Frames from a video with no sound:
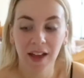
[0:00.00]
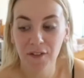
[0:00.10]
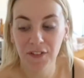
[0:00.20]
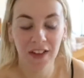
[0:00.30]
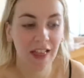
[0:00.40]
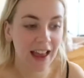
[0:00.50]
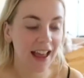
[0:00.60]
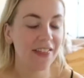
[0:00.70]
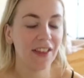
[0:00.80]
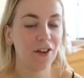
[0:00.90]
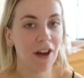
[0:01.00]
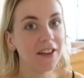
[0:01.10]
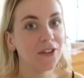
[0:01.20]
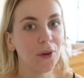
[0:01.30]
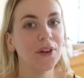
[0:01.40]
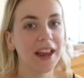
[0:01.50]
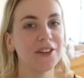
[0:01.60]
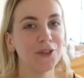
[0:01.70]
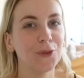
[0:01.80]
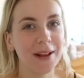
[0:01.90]
I feel like at the grand old
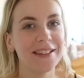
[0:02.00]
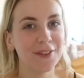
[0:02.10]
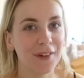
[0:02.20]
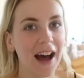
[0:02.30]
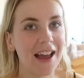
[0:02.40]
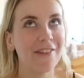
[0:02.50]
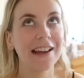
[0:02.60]
age of 25,